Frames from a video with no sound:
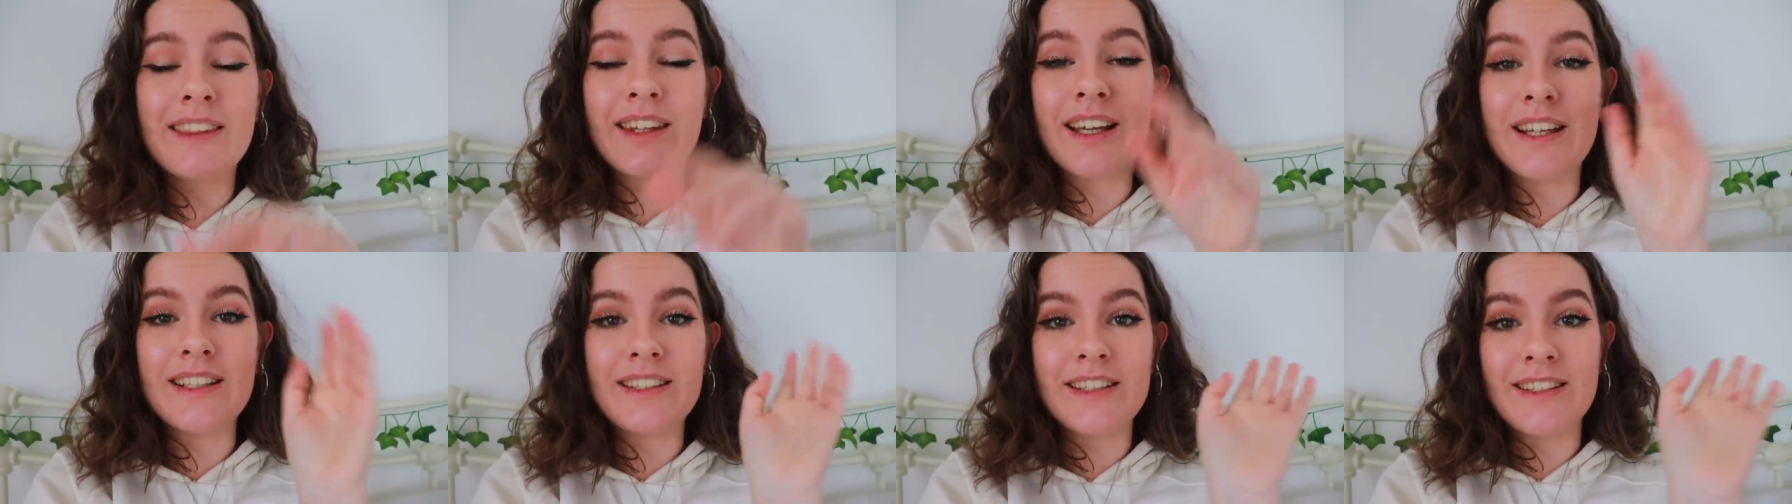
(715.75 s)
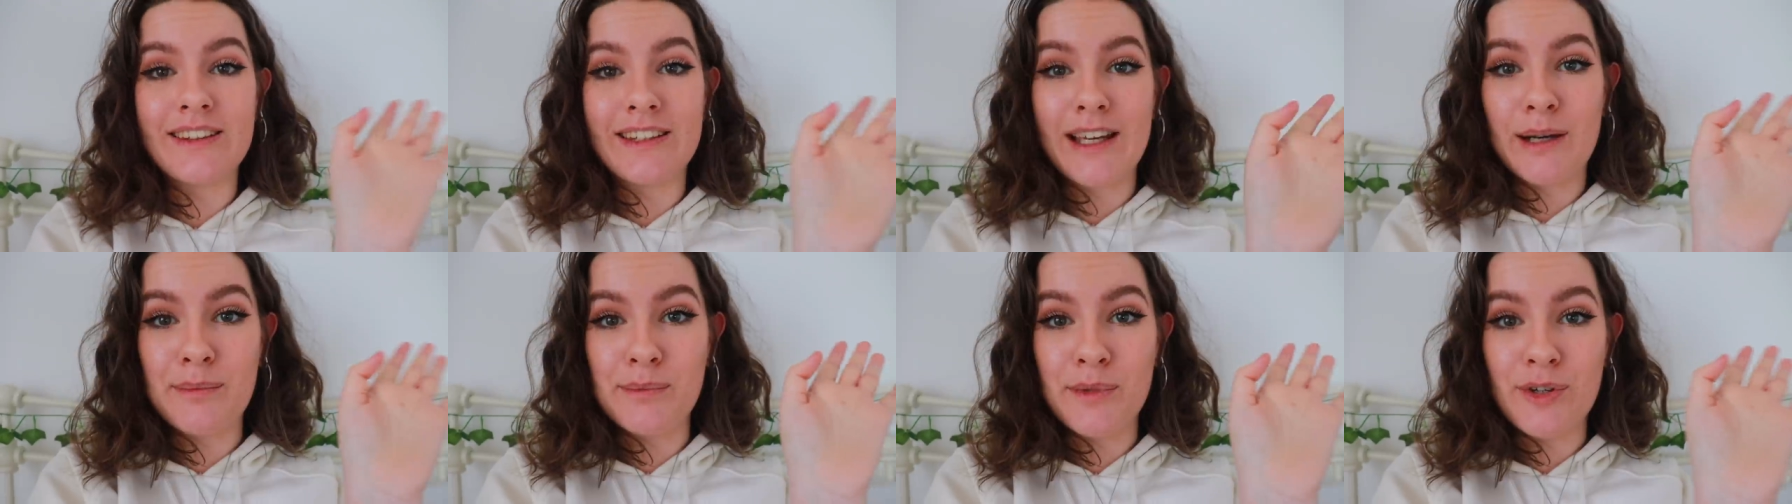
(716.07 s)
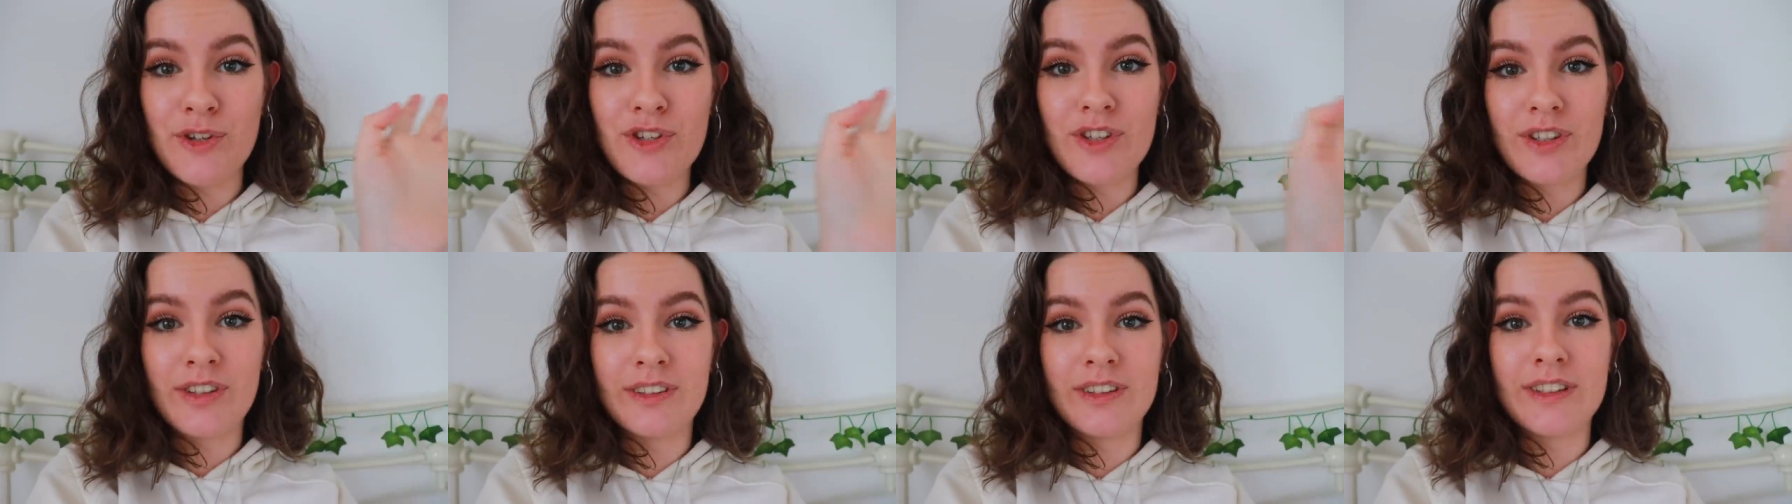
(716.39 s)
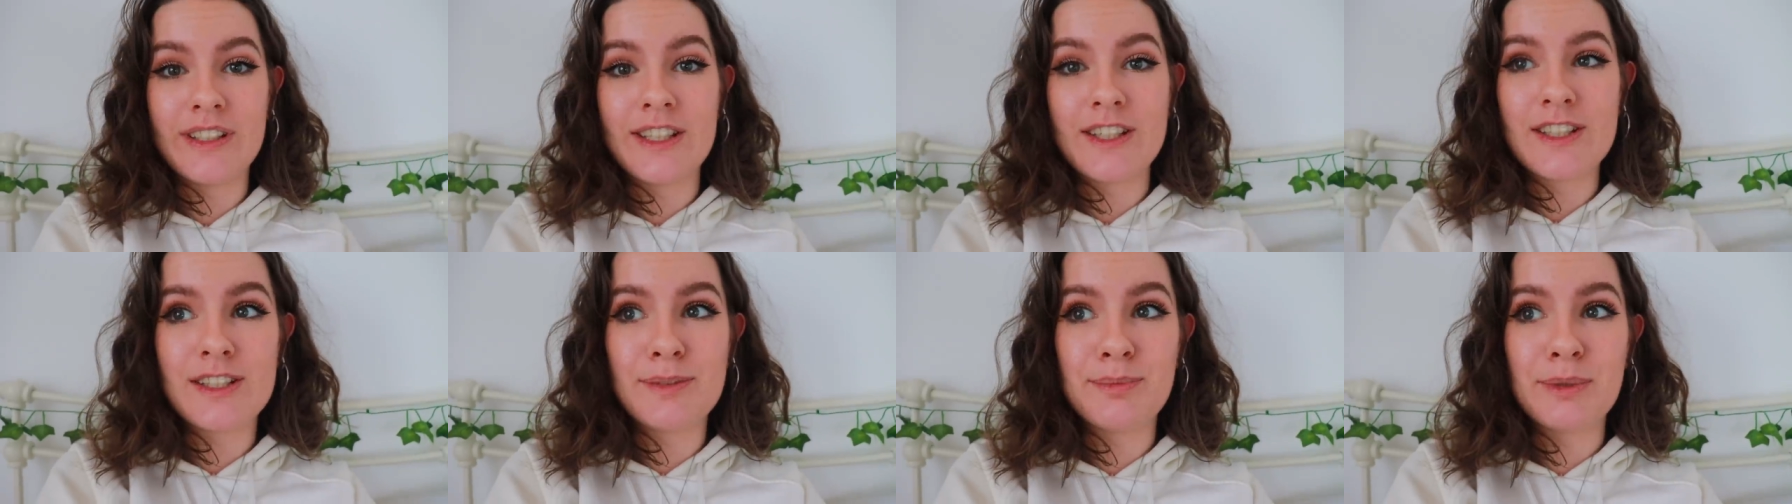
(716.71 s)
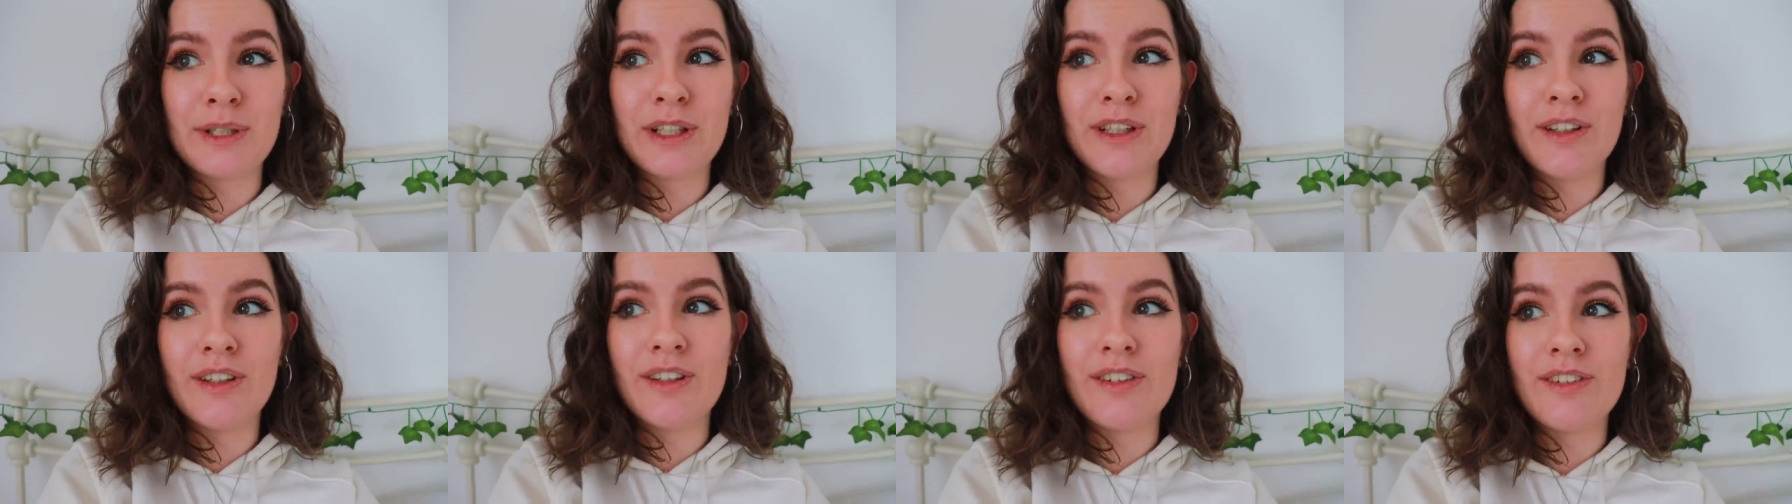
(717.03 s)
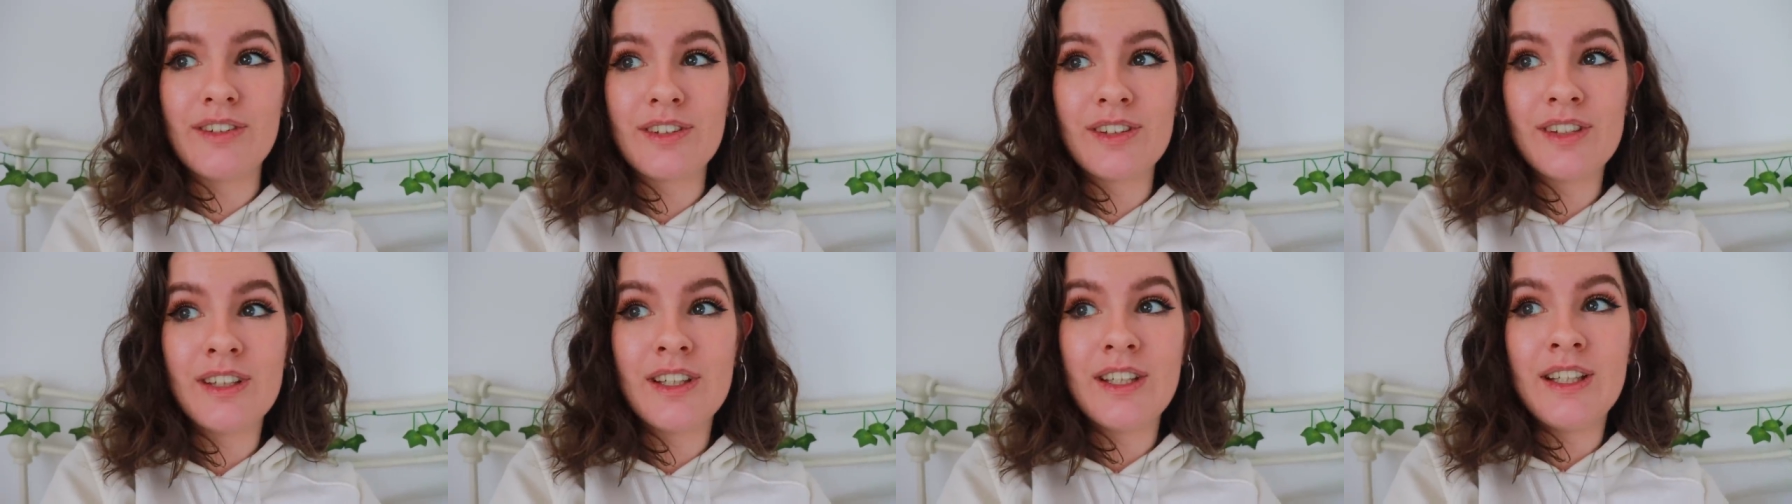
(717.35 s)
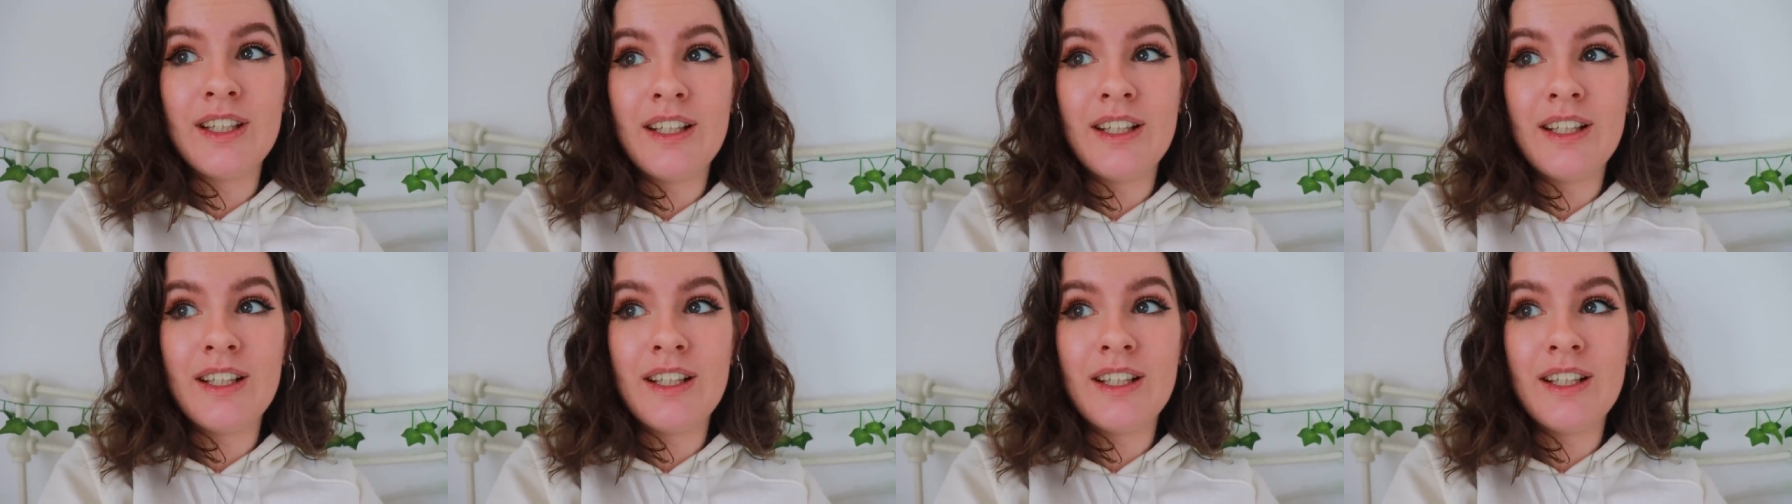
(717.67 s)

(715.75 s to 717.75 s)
that I did that much at least because,